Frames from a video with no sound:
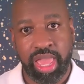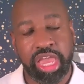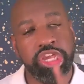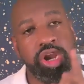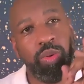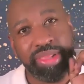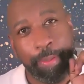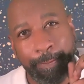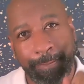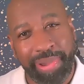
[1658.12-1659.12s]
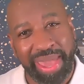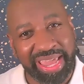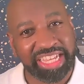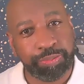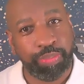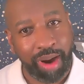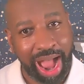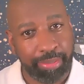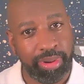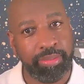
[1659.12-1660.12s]
You know what the biggest
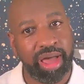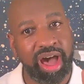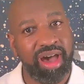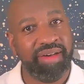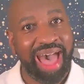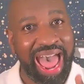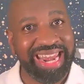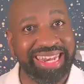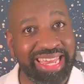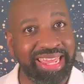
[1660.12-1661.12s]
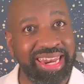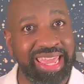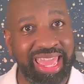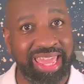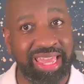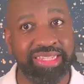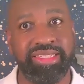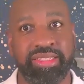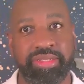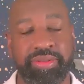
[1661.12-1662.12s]
problem of identity
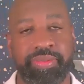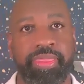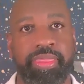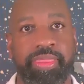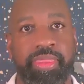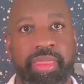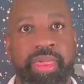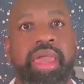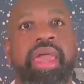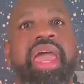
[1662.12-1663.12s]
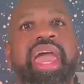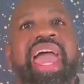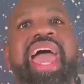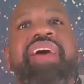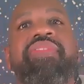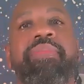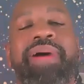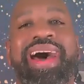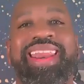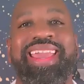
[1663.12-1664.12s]
is?
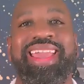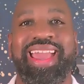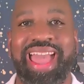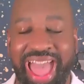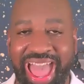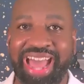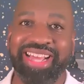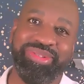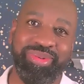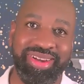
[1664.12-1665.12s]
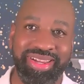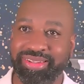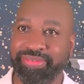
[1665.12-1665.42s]
Everybody has one.